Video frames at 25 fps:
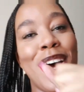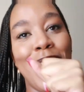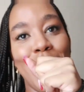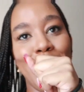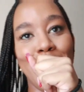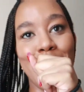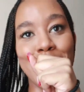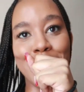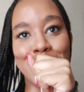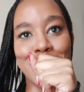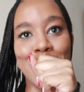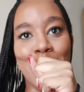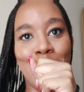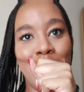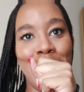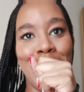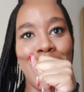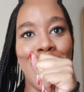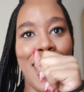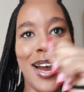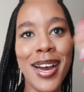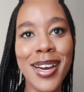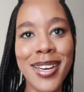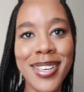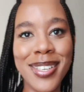rasta
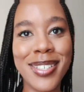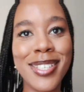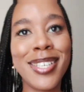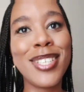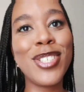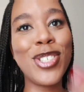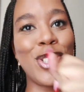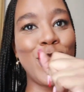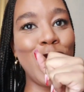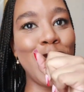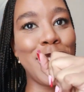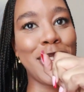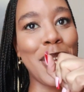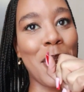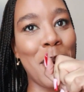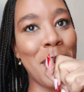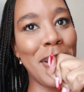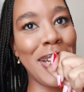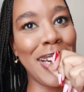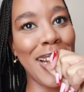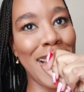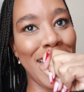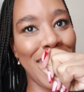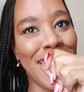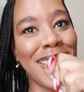wena, shita
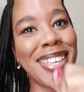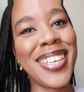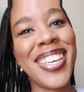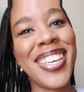wena.